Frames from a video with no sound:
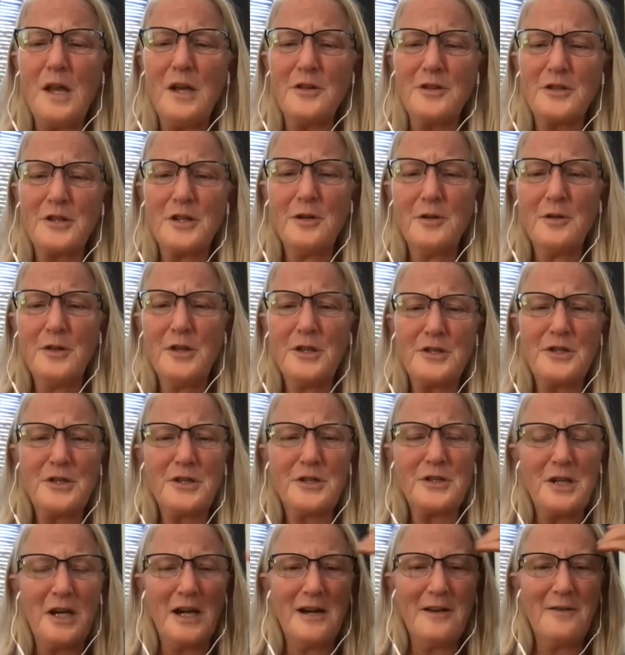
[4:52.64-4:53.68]
So this
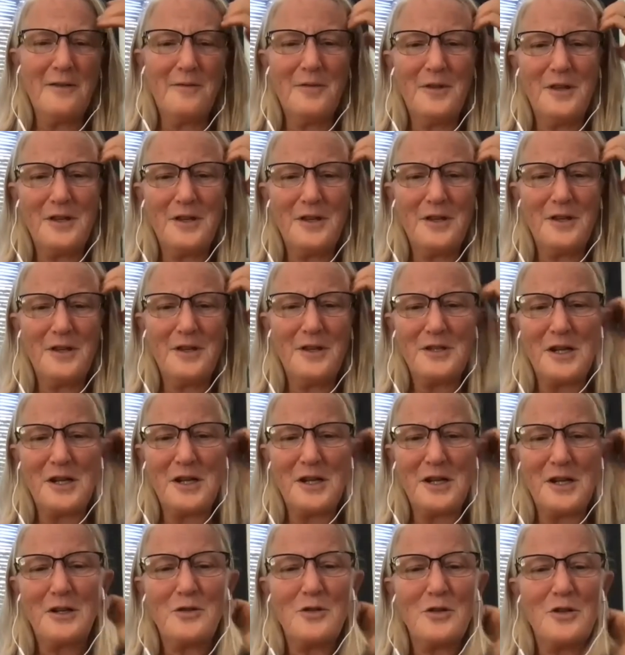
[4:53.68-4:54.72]
is kind
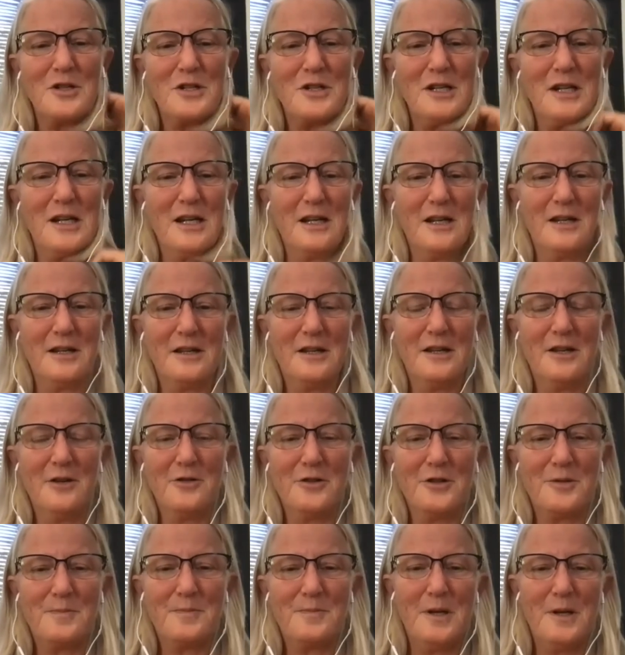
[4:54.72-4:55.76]
of interesting. And
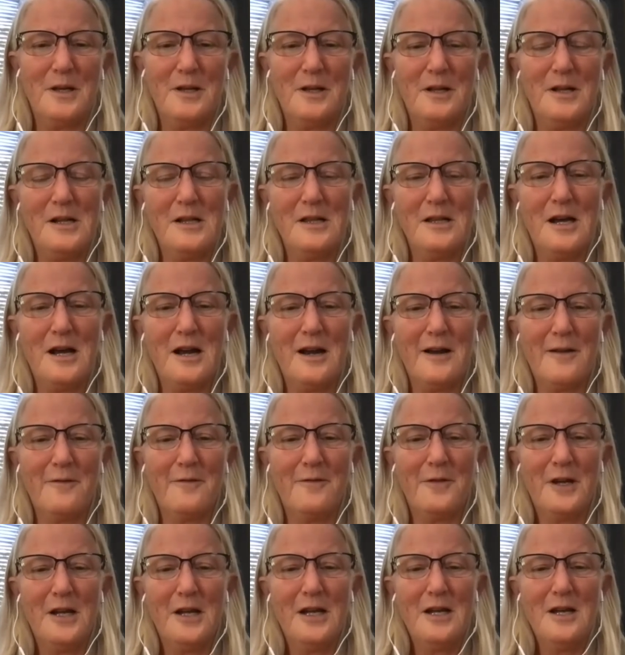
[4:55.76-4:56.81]
there's a lot
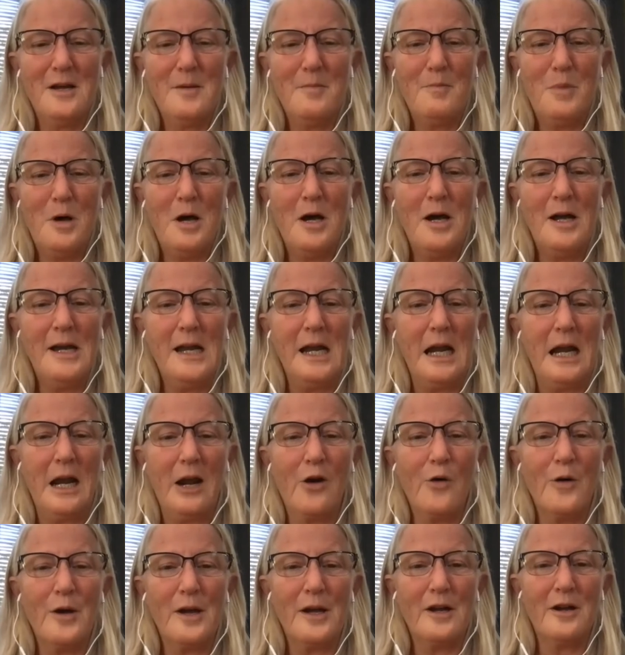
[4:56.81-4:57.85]
of punning
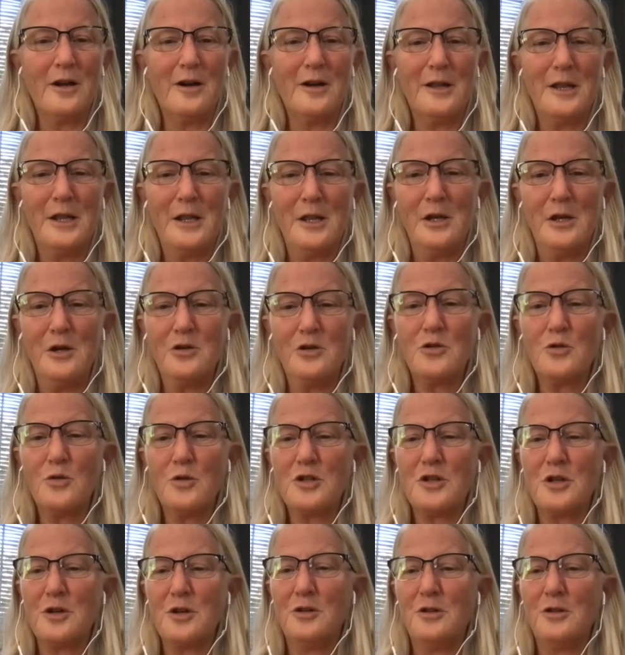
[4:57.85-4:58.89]
going on in the
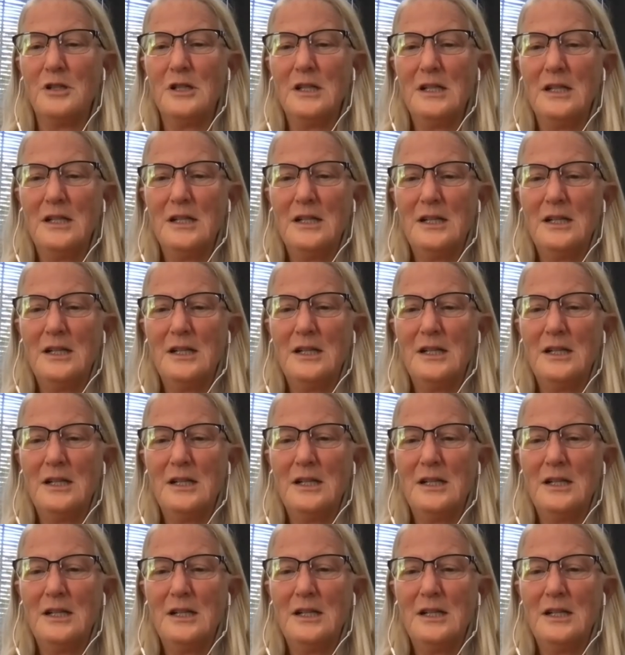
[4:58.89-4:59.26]
nutritional